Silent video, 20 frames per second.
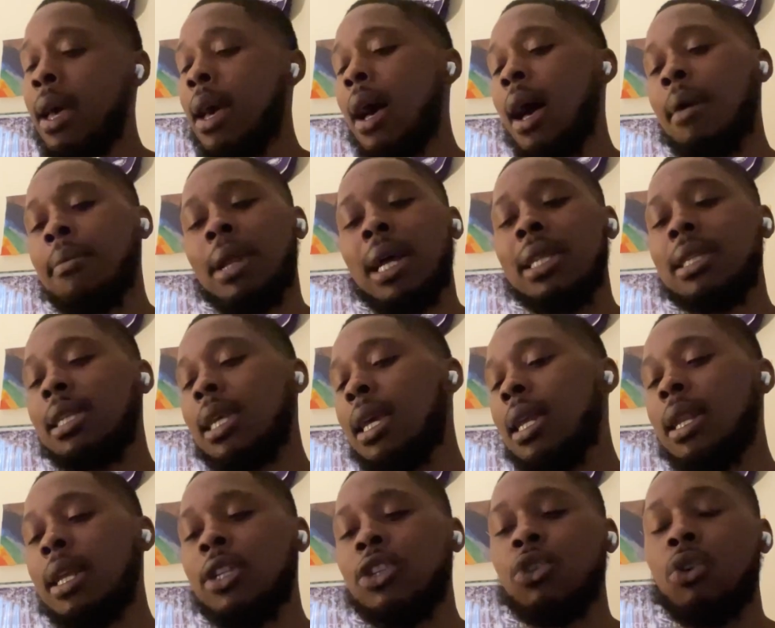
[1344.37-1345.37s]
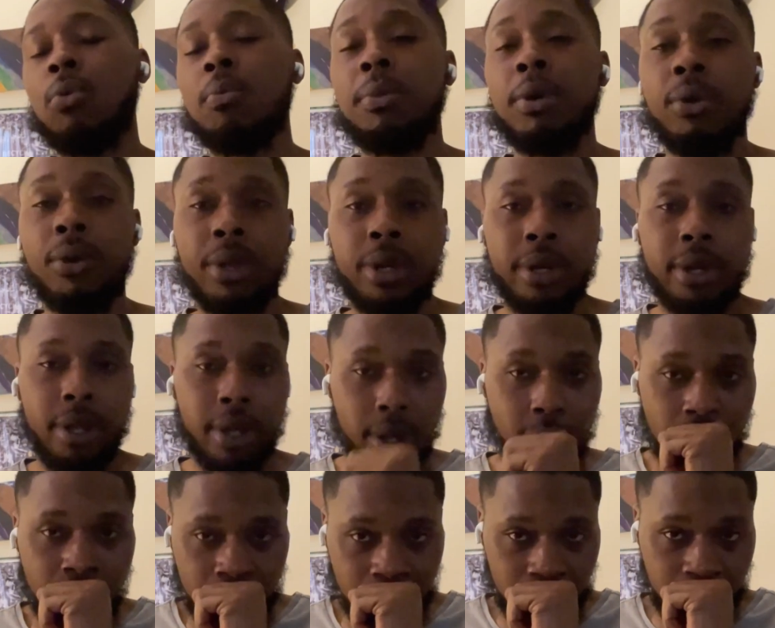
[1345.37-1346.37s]
I'm not saying that Joe Milton,
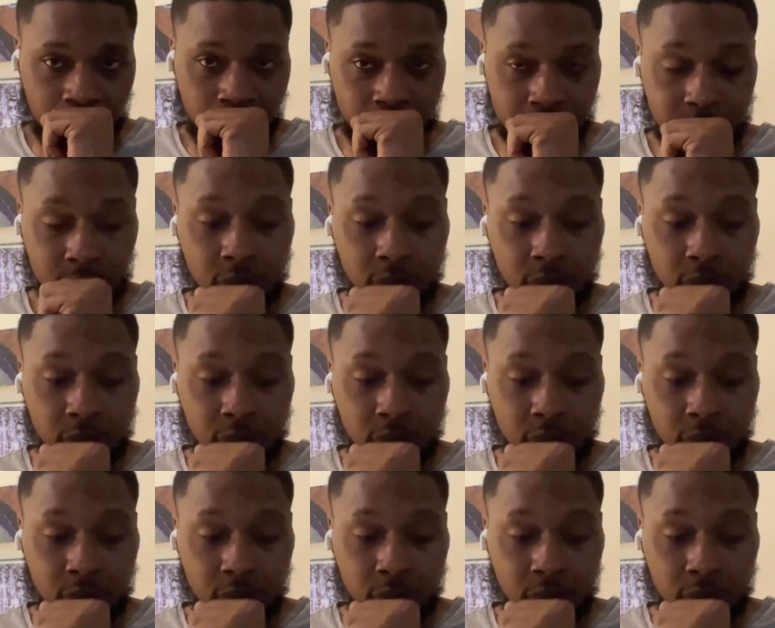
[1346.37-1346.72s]
at